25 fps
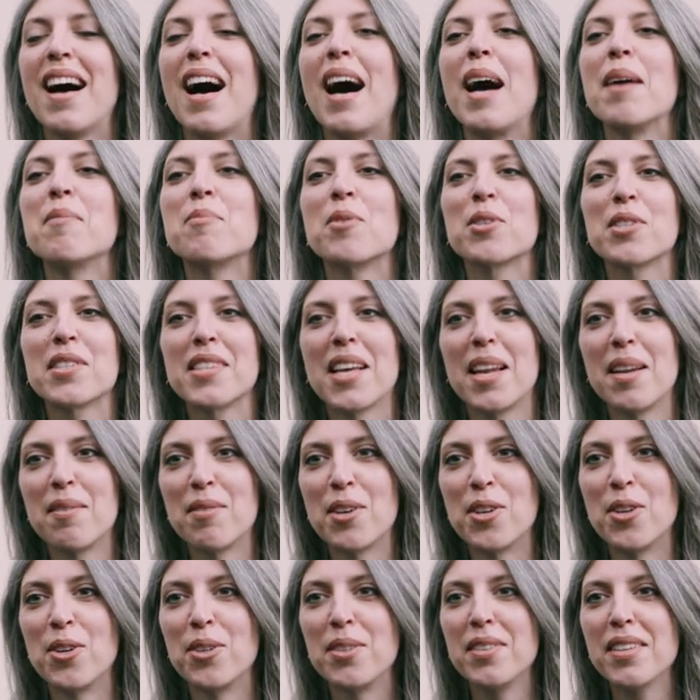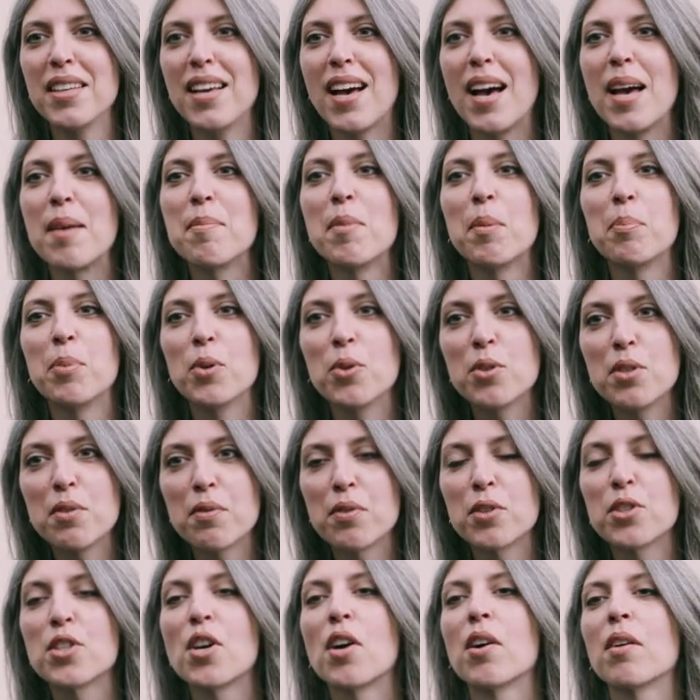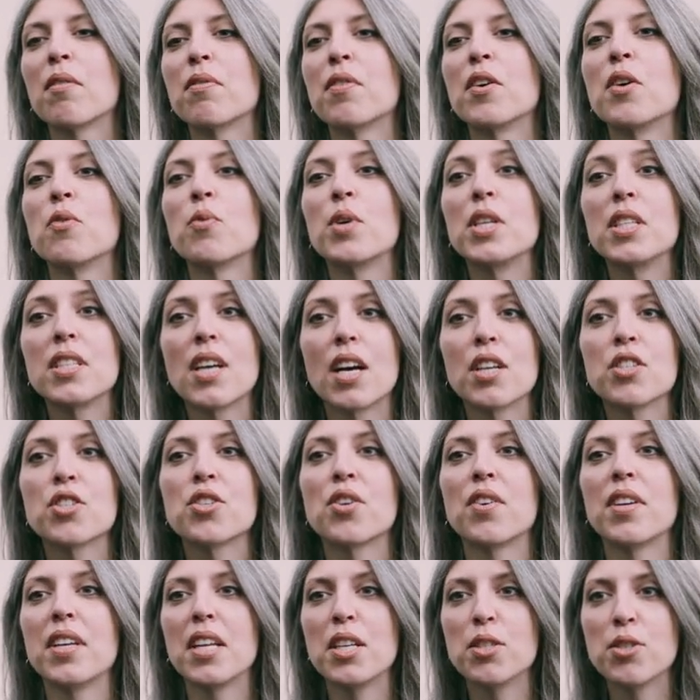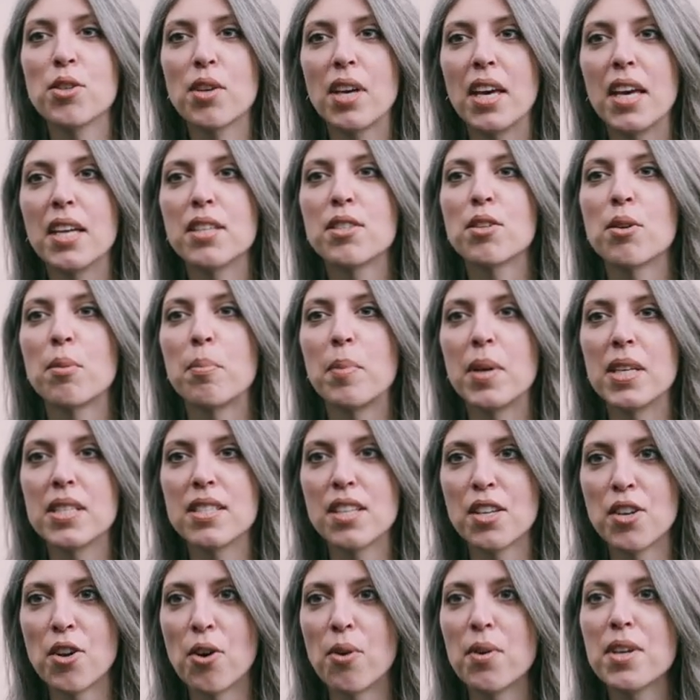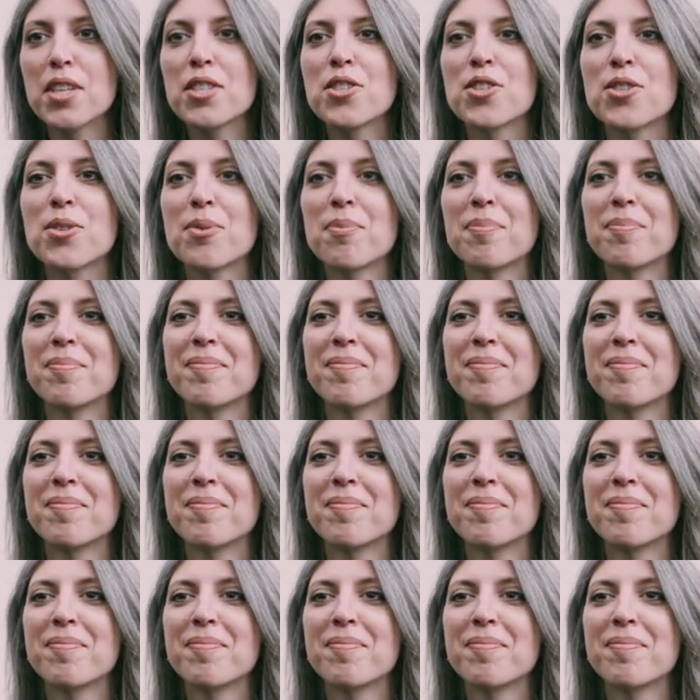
I'm Rossella Vanon. I'm a beauty photographer, retoucher and educator based in Norwich.